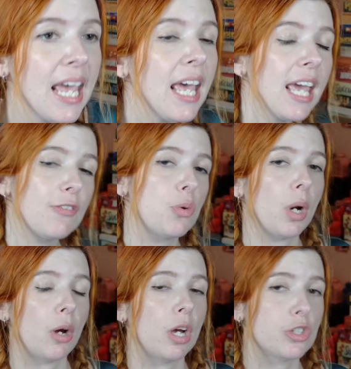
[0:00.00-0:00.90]
if you
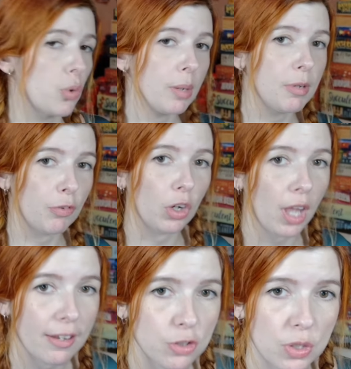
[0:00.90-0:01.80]
want to join me for a
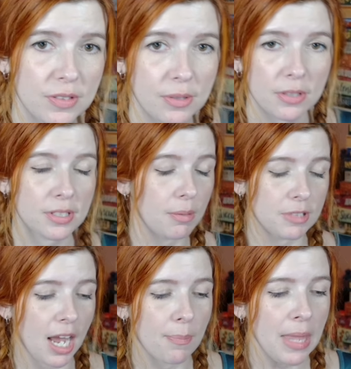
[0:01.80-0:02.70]
live stream
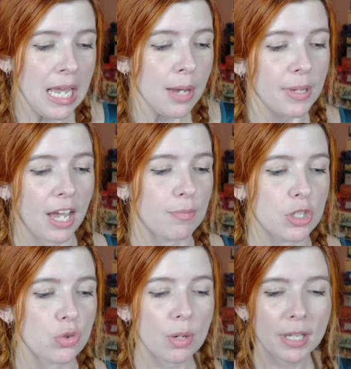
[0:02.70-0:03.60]
sometime. But yeah, I've been
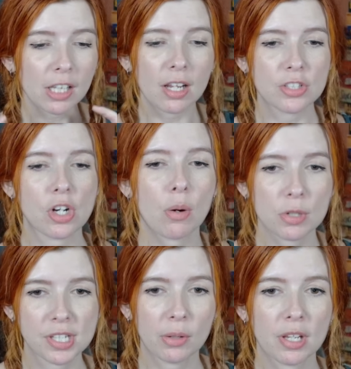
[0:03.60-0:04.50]
streaming a lot of Star
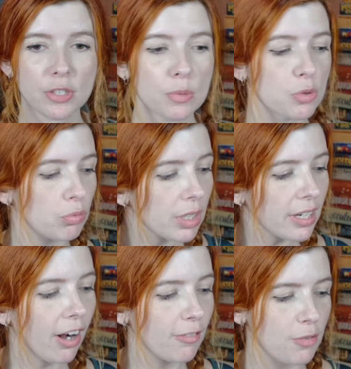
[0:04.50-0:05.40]
Wars Outlaws, so it was really
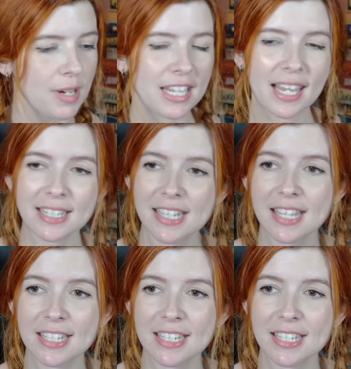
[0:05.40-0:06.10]
hard for me to get to this